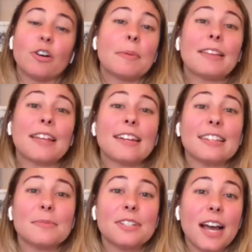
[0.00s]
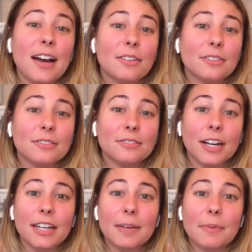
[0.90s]
am I mm-hmm. letting them down?
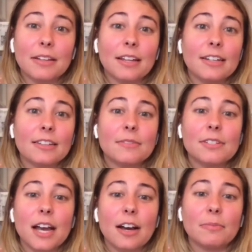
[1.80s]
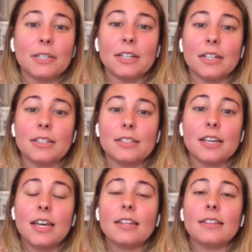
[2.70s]
Right. Am I letting them down because
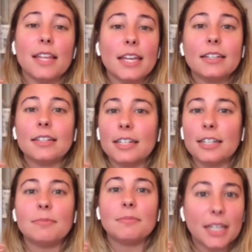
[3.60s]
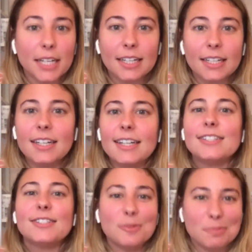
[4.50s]
they need me
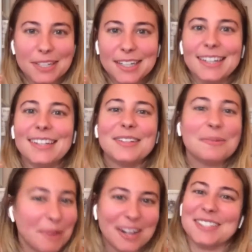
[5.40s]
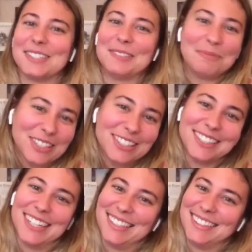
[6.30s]
to be the positive
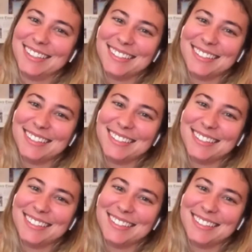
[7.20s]
person?